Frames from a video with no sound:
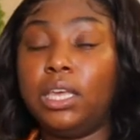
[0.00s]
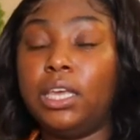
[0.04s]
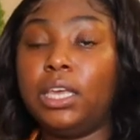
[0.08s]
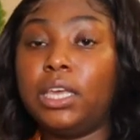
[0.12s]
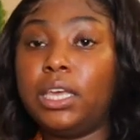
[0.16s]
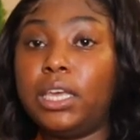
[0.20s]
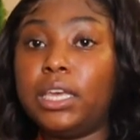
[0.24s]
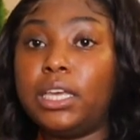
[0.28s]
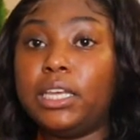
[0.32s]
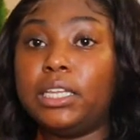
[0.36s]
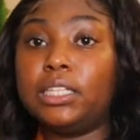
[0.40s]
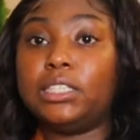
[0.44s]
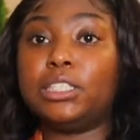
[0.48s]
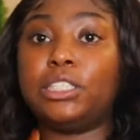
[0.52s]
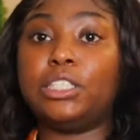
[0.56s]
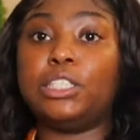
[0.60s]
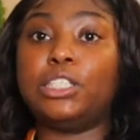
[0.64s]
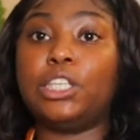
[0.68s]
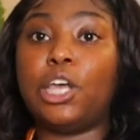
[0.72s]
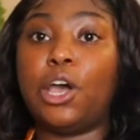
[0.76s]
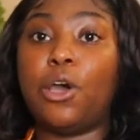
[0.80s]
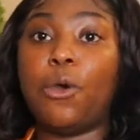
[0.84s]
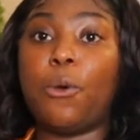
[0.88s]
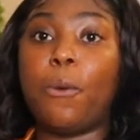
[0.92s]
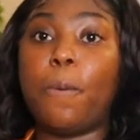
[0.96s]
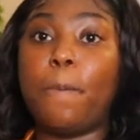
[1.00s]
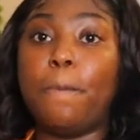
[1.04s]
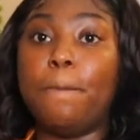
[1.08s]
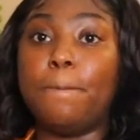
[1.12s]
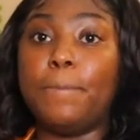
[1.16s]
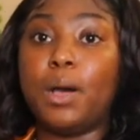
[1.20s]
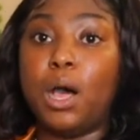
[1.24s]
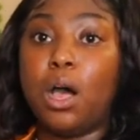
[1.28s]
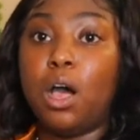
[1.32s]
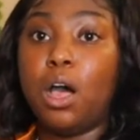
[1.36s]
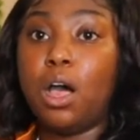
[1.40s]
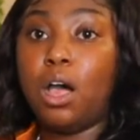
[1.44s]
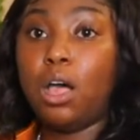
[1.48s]
It's so
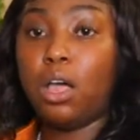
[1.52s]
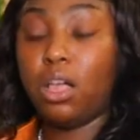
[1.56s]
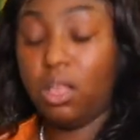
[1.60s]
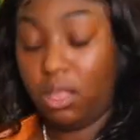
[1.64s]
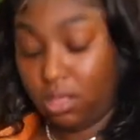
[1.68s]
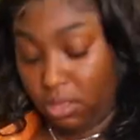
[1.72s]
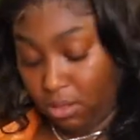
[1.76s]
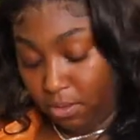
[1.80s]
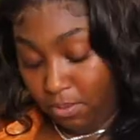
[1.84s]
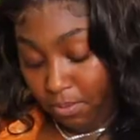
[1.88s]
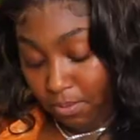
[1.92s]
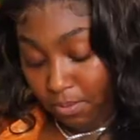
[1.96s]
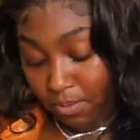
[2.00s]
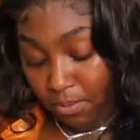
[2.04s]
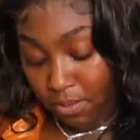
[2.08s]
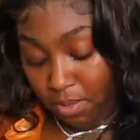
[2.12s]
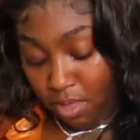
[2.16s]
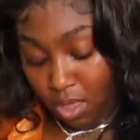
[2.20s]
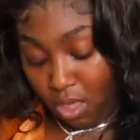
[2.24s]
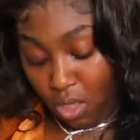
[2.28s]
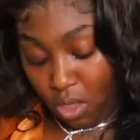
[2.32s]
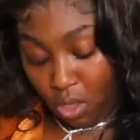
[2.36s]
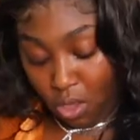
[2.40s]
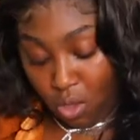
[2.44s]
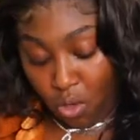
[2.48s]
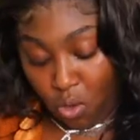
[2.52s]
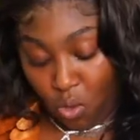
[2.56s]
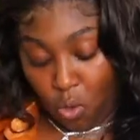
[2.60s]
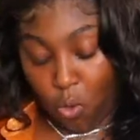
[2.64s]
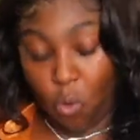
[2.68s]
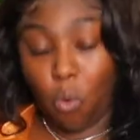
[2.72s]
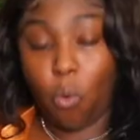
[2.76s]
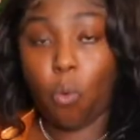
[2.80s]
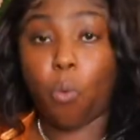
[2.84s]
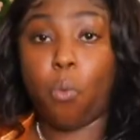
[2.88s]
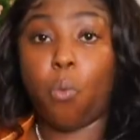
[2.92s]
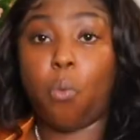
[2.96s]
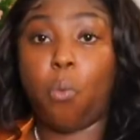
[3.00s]
bomb.
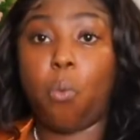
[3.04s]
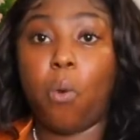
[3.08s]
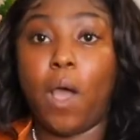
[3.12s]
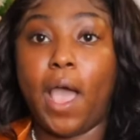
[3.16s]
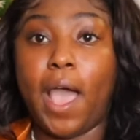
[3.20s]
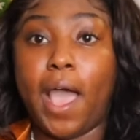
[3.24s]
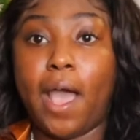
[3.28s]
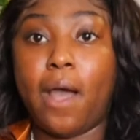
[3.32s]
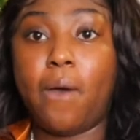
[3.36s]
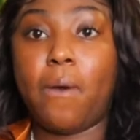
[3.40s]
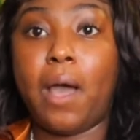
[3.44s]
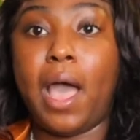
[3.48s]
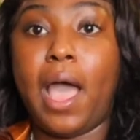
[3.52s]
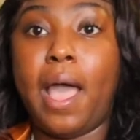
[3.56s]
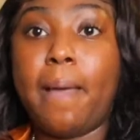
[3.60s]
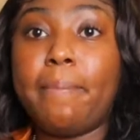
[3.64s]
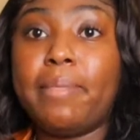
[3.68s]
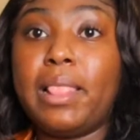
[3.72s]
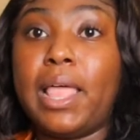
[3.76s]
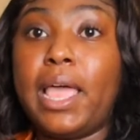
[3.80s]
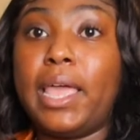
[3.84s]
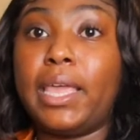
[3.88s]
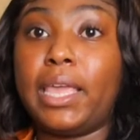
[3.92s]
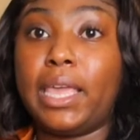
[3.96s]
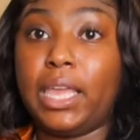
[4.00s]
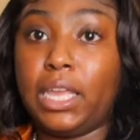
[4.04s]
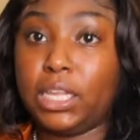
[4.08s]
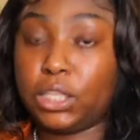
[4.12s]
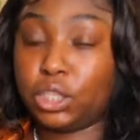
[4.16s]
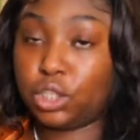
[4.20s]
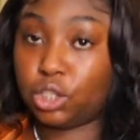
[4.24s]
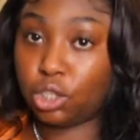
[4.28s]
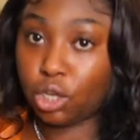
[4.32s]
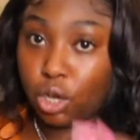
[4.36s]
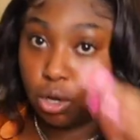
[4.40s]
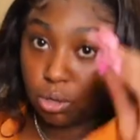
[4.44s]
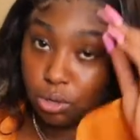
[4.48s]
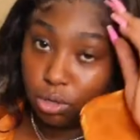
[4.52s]
Wow, I'm like in
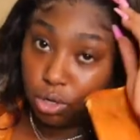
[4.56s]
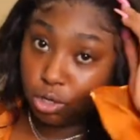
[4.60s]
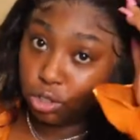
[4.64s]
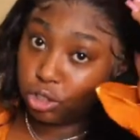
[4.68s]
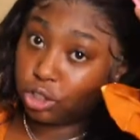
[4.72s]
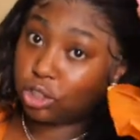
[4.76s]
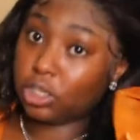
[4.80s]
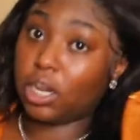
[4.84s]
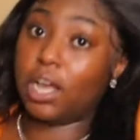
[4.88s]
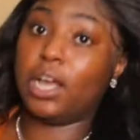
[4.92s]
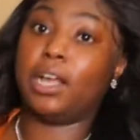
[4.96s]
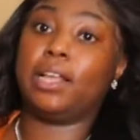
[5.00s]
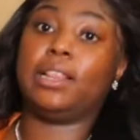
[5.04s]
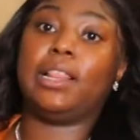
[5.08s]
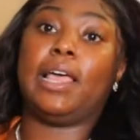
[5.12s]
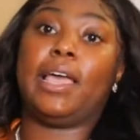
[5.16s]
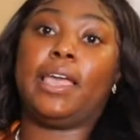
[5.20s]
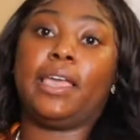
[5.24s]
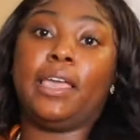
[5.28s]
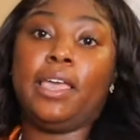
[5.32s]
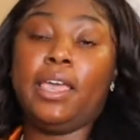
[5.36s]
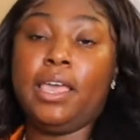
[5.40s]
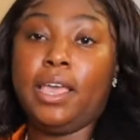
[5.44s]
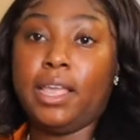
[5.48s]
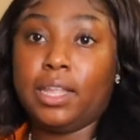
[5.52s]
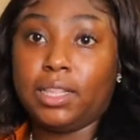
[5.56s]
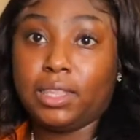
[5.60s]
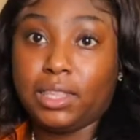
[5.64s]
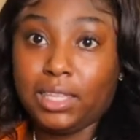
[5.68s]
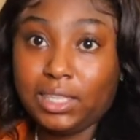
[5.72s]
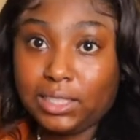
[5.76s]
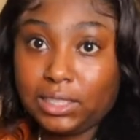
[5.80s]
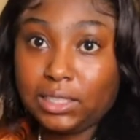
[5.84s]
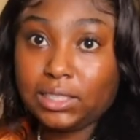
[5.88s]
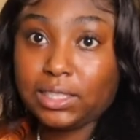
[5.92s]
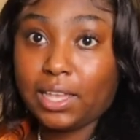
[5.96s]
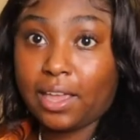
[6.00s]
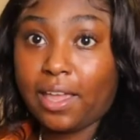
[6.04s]
total shock. Like,
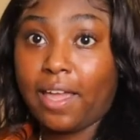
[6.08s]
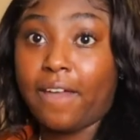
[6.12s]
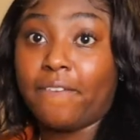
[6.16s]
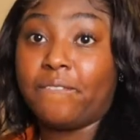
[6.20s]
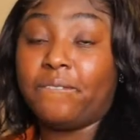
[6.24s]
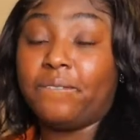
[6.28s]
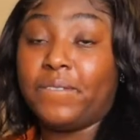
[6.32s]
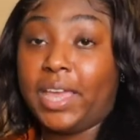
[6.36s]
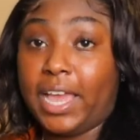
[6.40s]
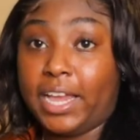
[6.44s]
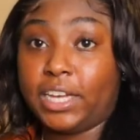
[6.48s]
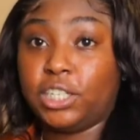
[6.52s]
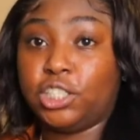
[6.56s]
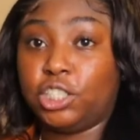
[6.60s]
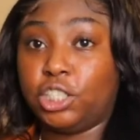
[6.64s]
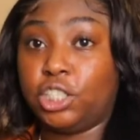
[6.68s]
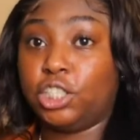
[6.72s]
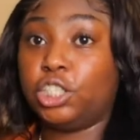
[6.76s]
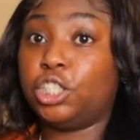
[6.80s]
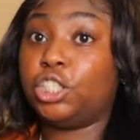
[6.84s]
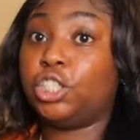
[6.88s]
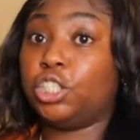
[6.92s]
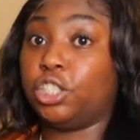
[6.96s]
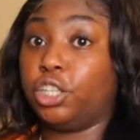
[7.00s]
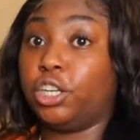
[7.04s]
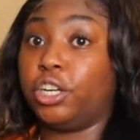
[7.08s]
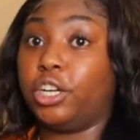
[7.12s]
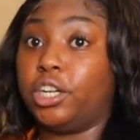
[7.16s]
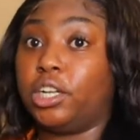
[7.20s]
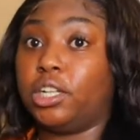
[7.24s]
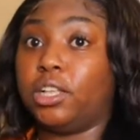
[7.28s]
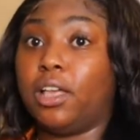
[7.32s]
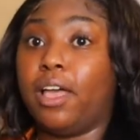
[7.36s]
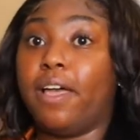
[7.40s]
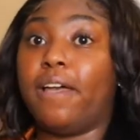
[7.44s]
this is like a fashion shirt,